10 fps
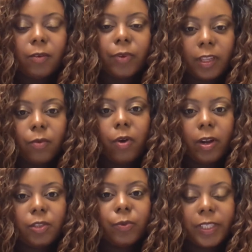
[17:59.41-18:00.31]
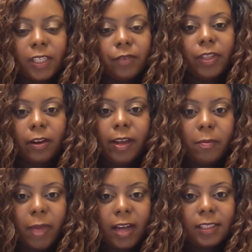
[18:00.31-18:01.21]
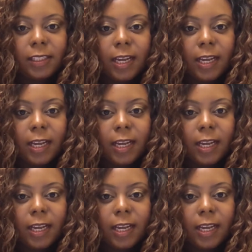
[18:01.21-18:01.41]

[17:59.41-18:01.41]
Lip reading: really want to receive in their inbox